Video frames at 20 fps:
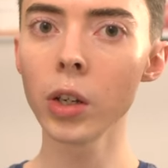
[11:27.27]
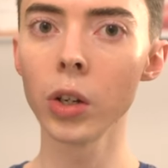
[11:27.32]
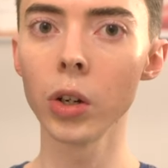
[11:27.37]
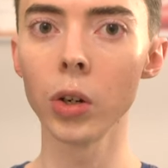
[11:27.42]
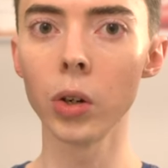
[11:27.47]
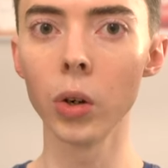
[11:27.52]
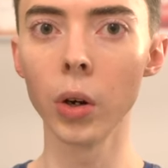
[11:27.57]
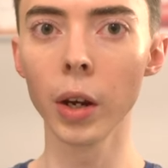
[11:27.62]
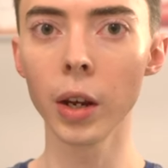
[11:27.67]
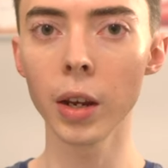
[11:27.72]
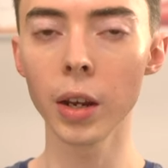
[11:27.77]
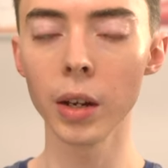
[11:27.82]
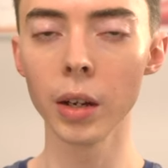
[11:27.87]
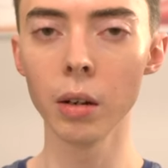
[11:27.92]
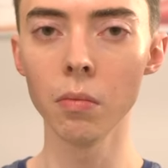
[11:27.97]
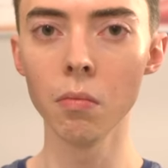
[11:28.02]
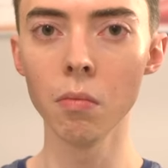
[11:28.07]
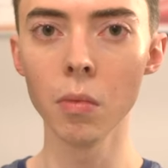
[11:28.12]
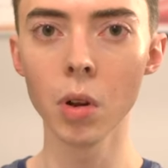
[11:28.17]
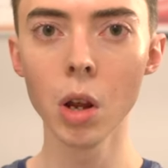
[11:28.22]
so it
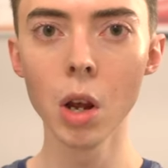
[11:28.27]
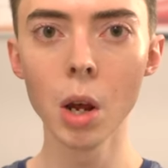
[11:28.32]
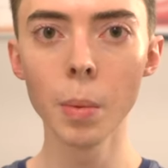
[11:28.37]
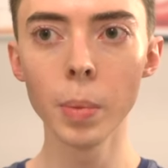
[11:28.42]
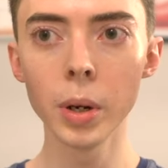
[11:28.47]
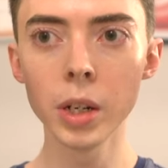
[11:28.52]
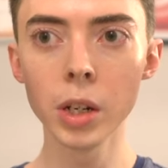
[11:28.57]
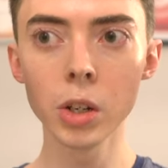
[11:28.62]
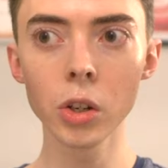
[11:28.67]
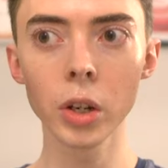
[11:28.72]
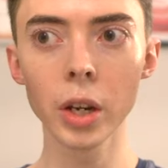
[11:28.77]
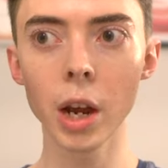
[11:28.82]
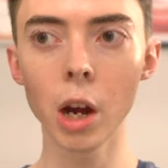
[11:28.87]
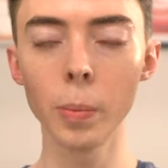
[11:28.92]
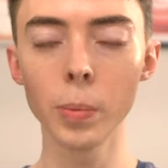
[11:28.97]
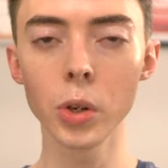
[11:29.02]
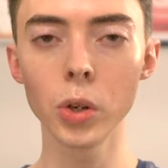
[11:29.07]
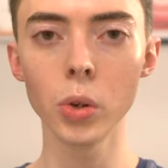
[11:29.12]
can potentially help